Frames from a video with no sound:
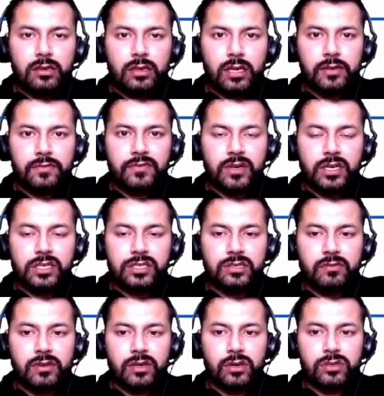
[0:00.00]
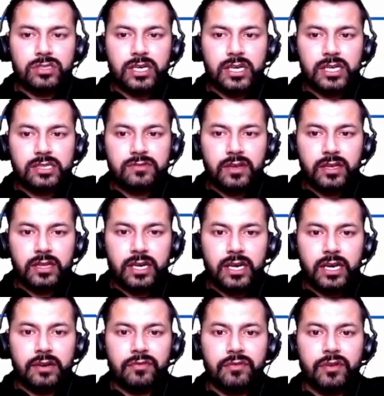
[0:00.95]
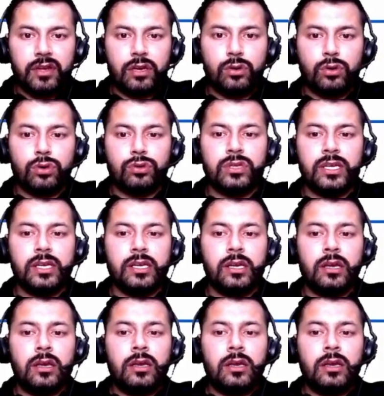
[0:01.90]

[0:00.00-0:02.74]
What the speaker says: if condition will not satisfy, then it will go to the